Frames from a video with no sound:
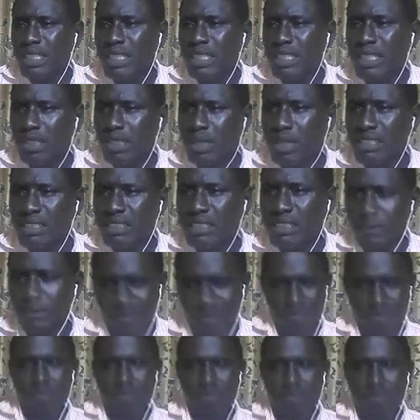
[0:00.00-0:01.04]
question.
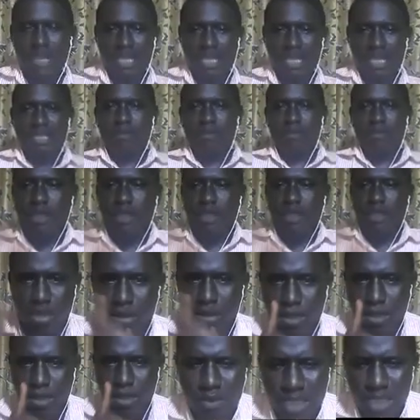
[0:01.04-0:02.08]
I get it now.
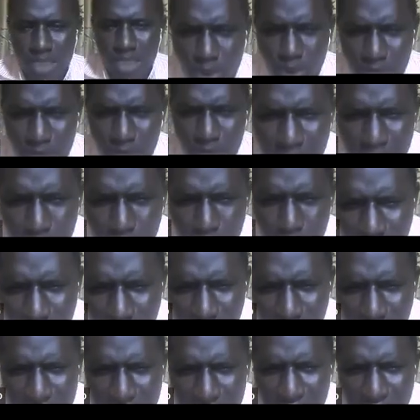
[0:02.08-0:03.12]
But if you look at
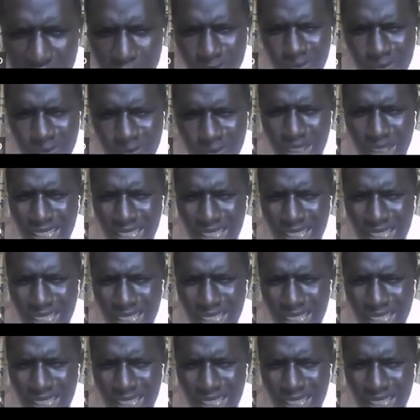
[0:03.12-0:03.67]
the Bonny Light,